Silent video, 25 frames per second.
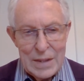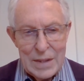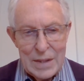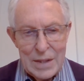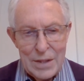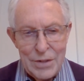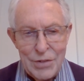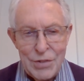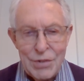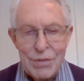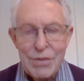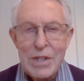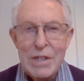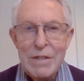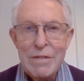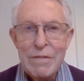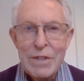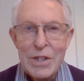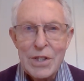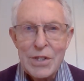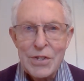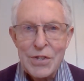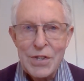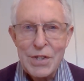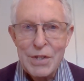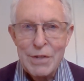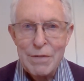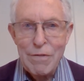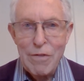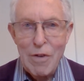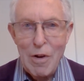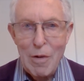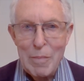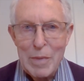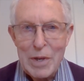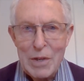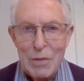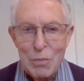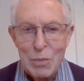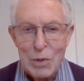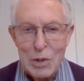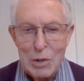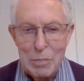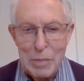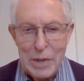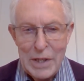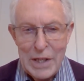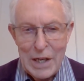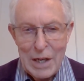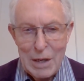And three verses from it will
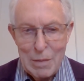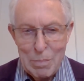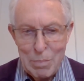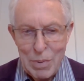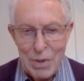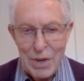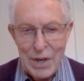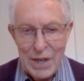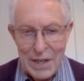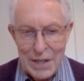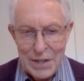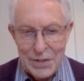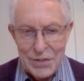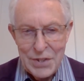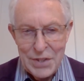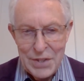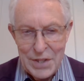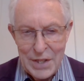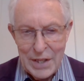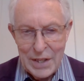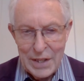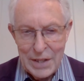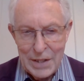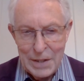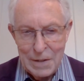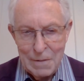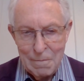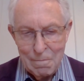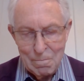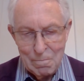be our prayer today.